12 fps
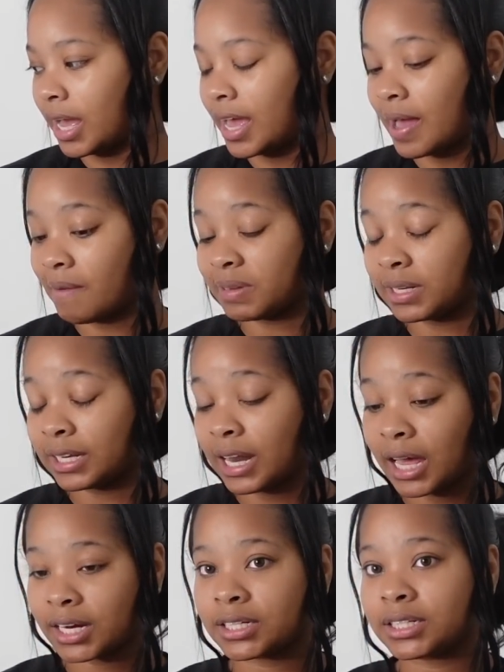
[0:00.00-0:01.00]
I have a
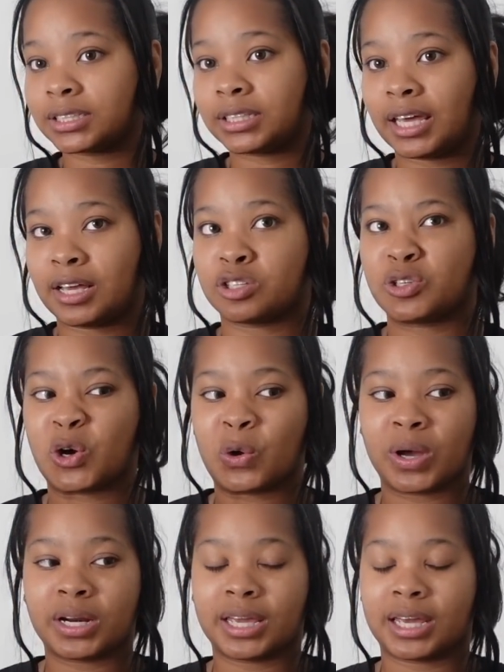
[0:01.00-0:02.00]
lot of good things
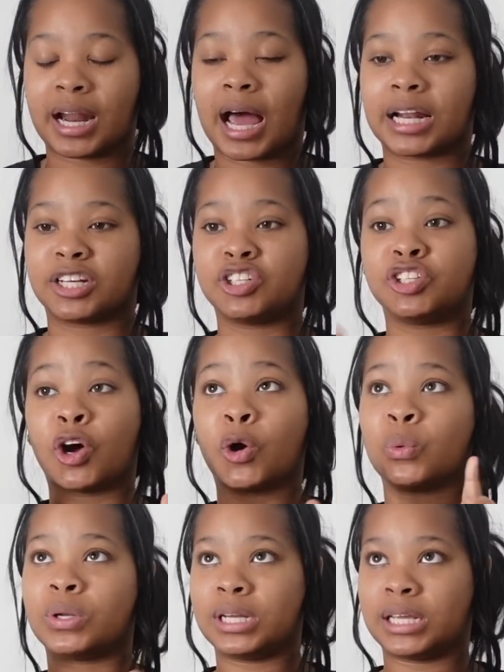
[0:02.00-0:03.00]
going and I
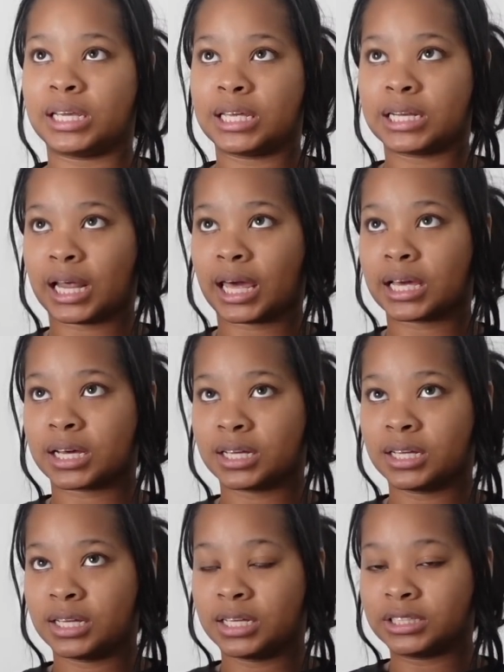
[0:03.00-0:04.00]
don't need like
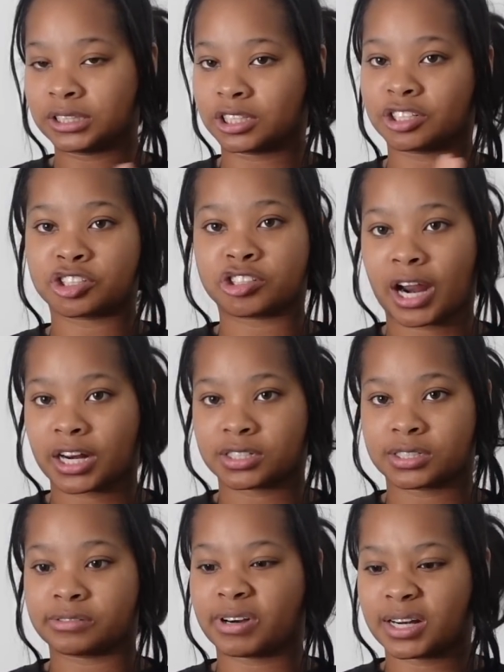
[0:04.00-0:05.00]
the
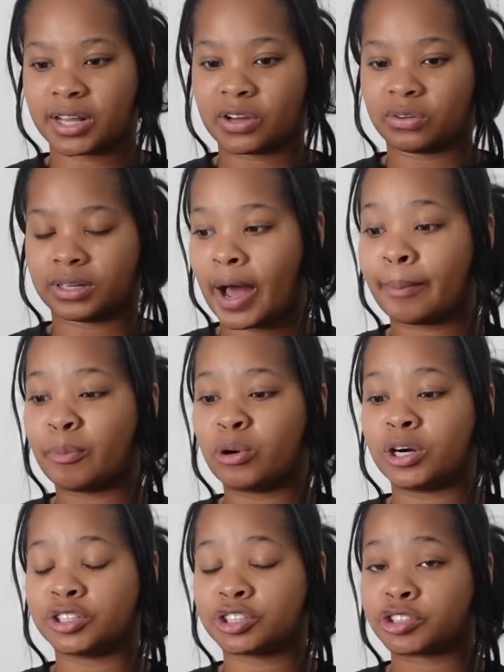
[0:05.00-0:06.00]
distraction right now. I'm
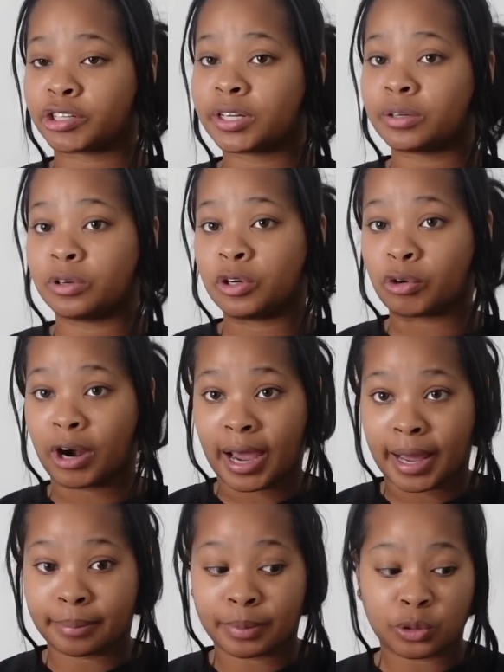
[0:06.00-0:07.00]
on straight
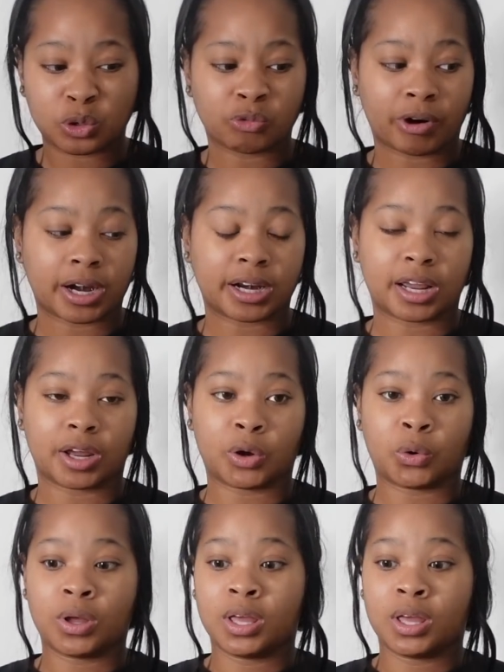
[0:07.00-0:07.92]
grind mode right now.